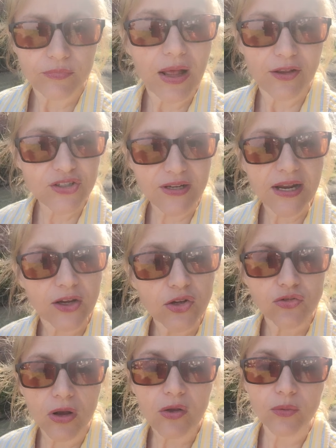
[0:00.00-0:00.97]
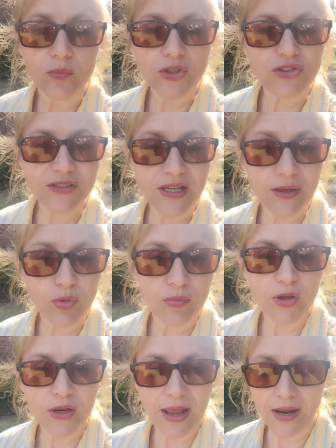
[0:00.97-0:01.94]
I'll stay in control, and we'll just keep
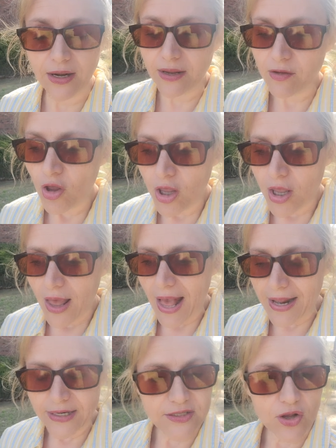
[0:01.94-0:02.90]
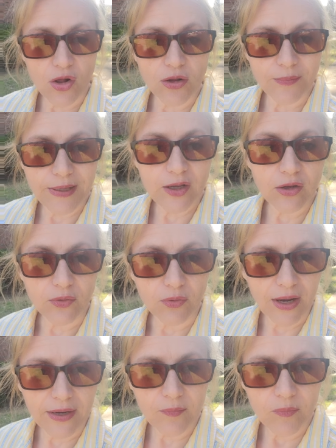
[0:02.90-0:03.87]
communicating, and it's all going to be
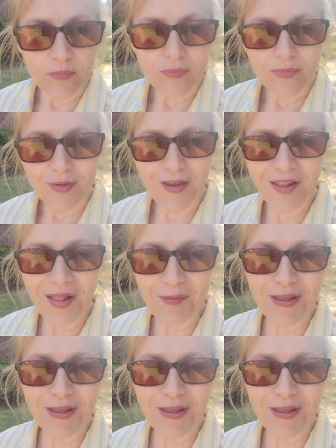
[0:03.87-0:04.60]
good, right? And